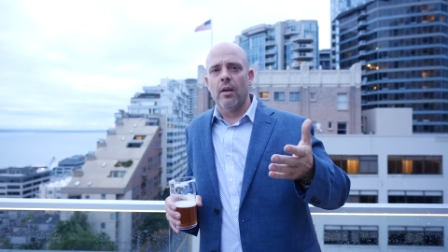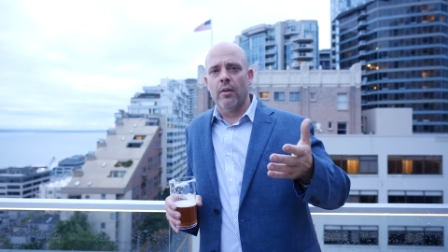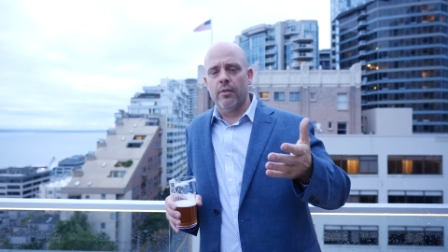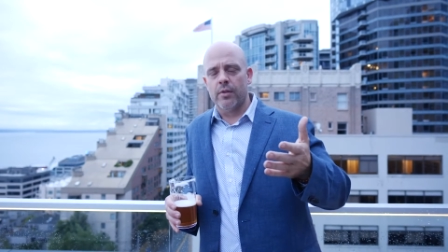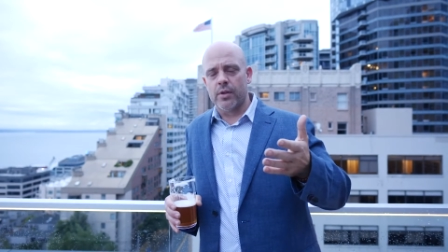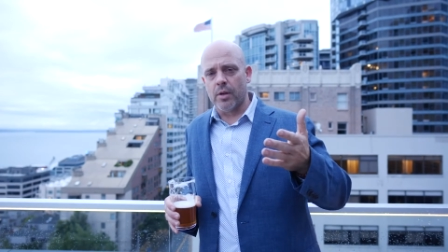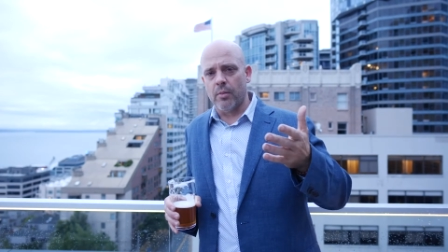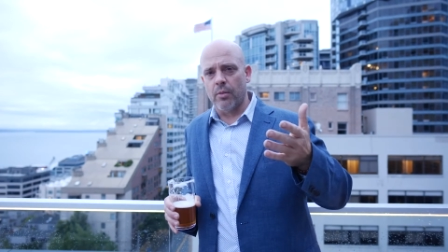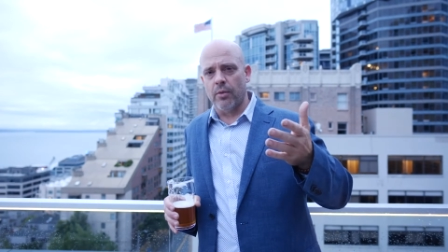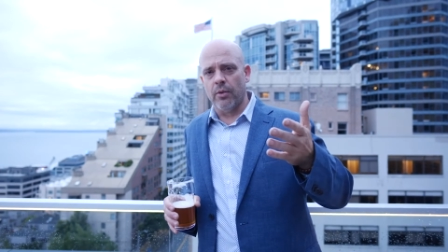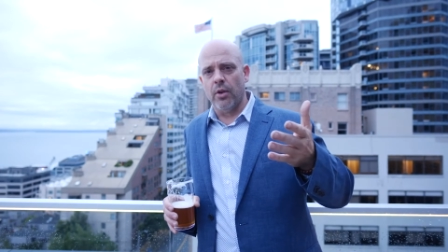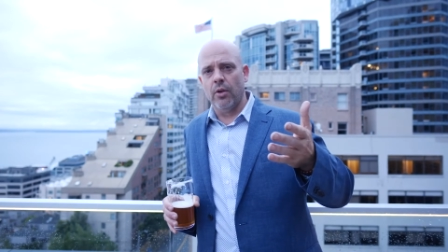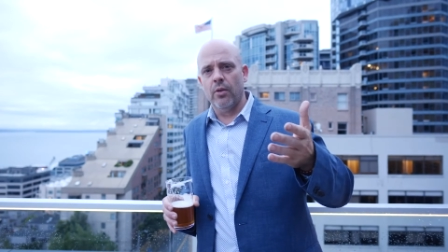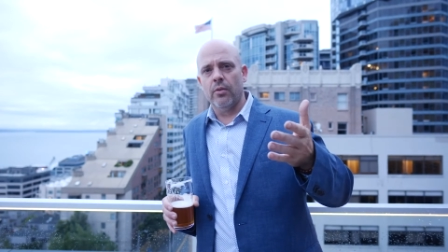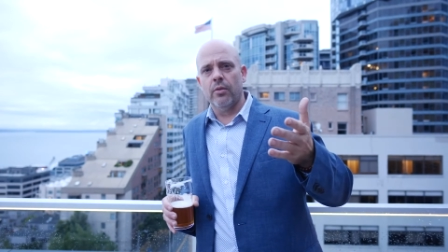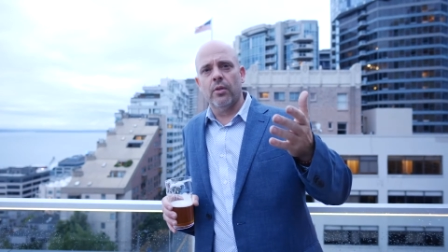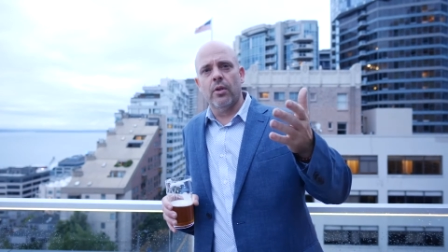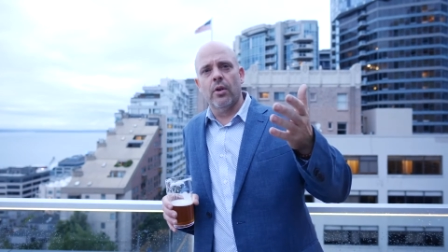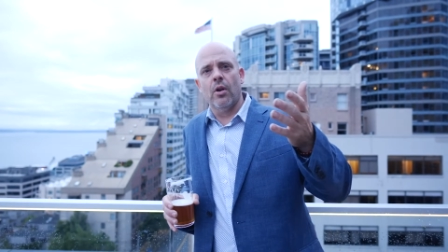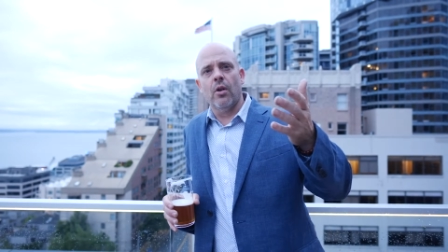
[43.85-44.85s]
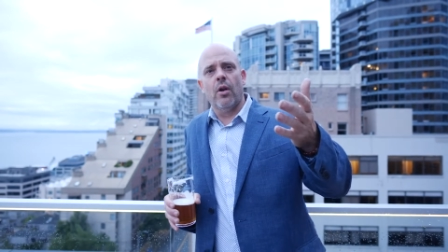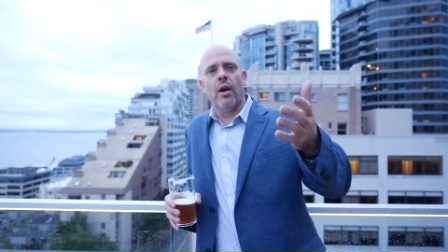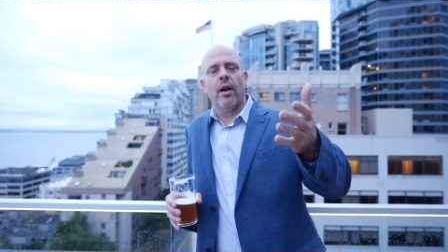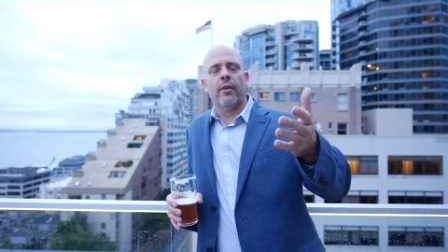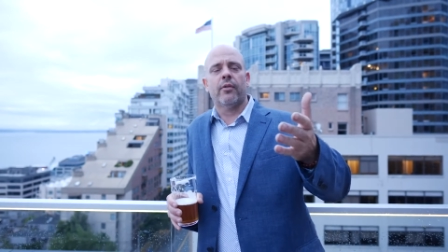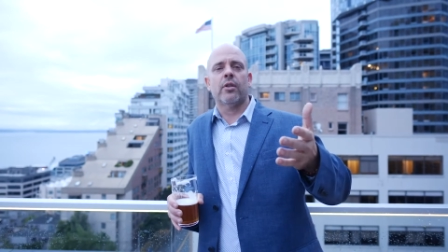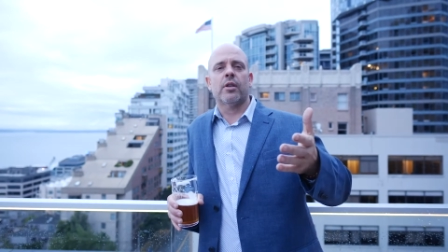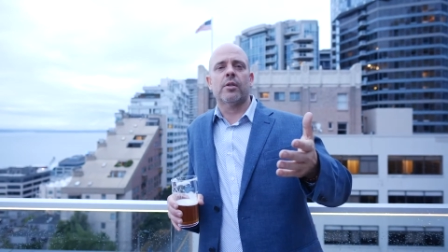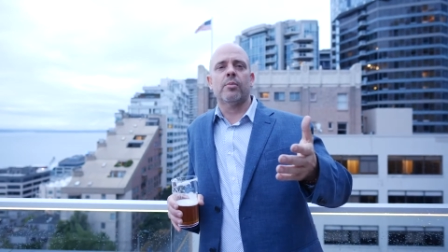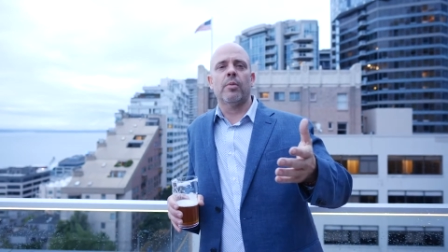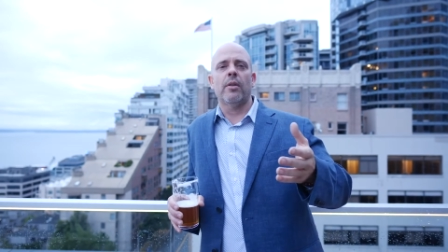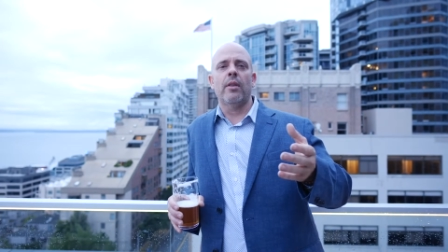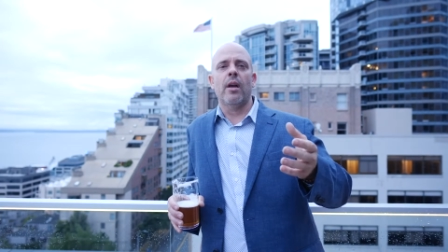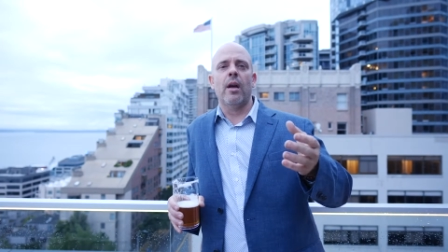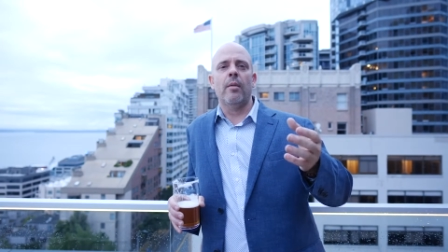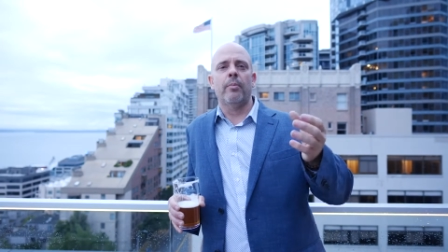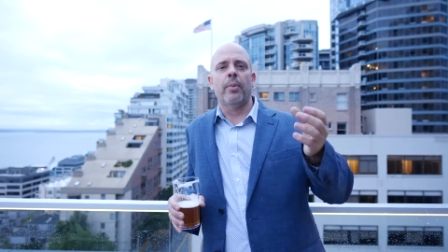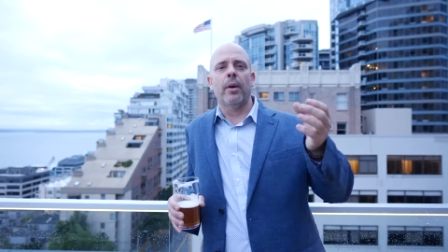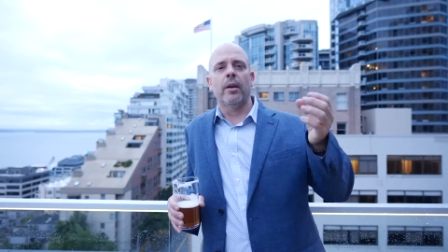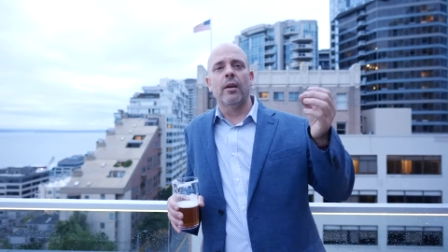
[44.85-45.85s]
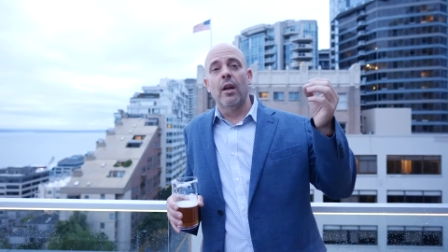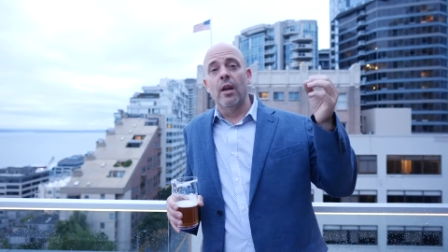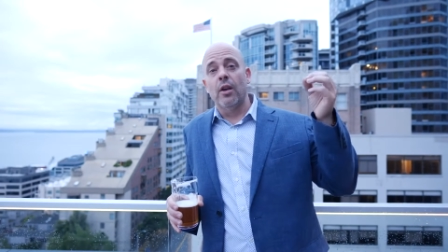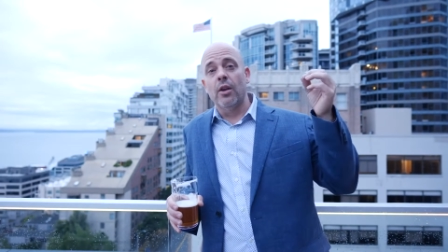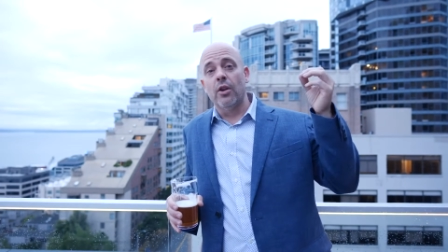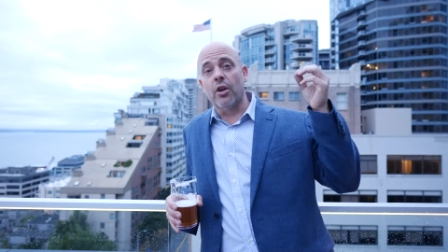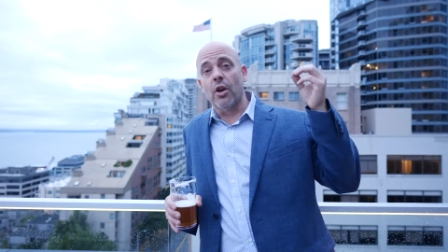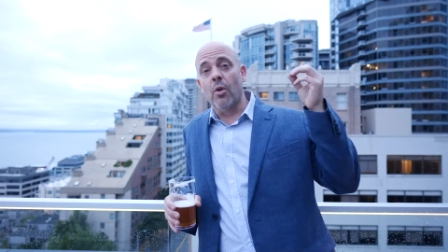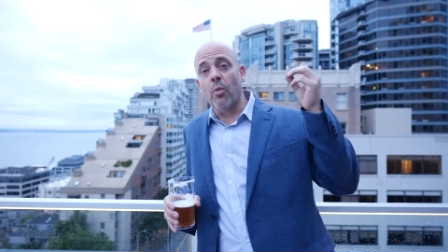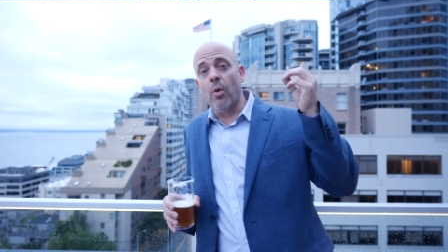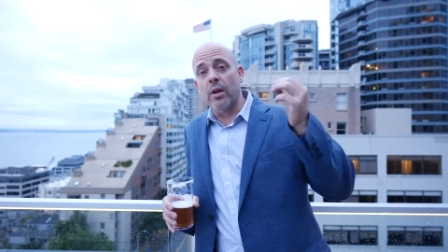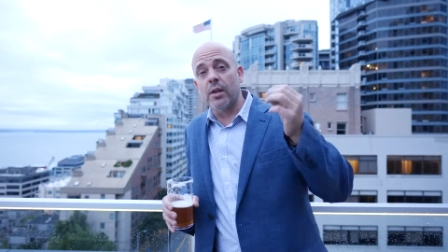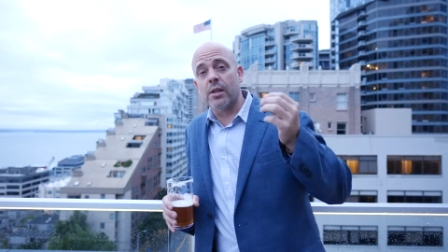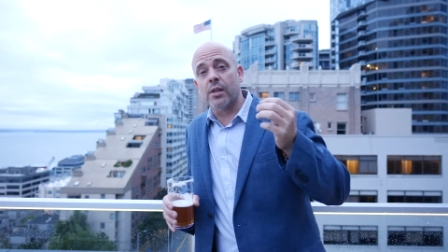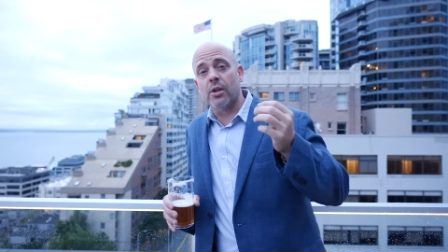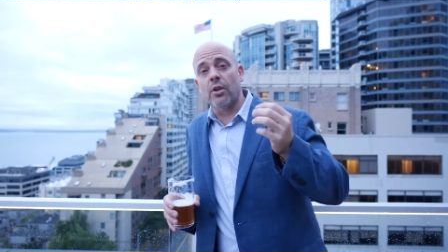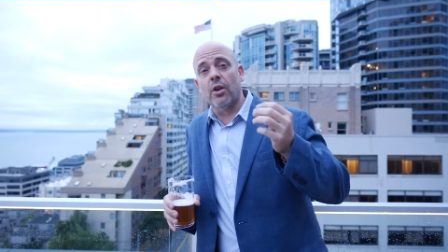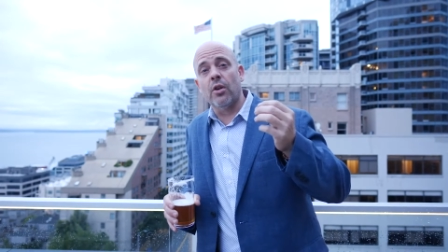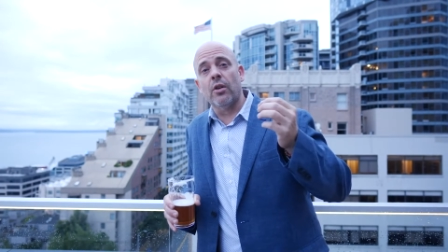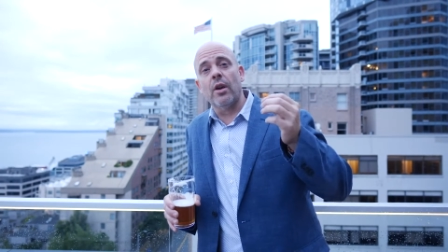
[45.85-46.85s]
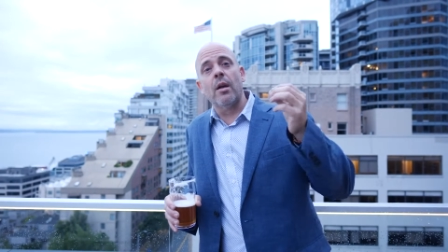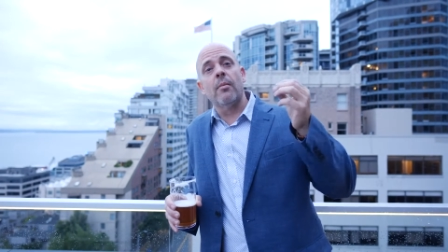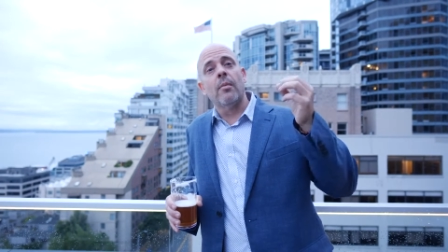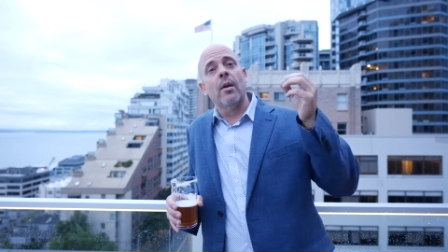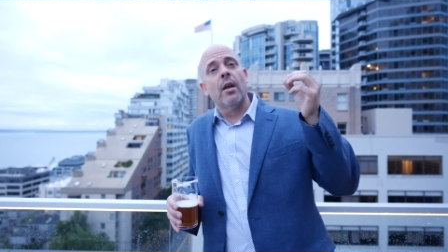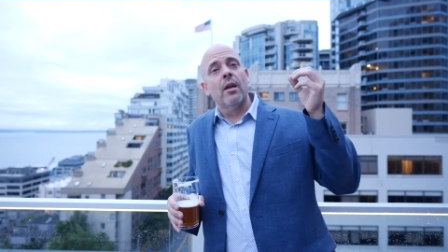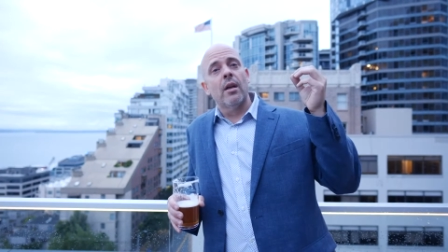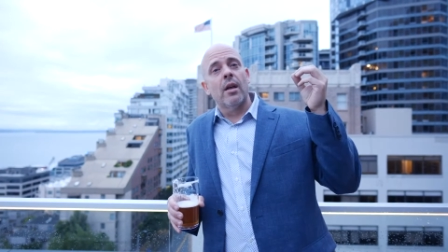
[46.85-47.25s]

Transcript: For some of you, you know, I have to explain that, but you're gonna wanna insert your name.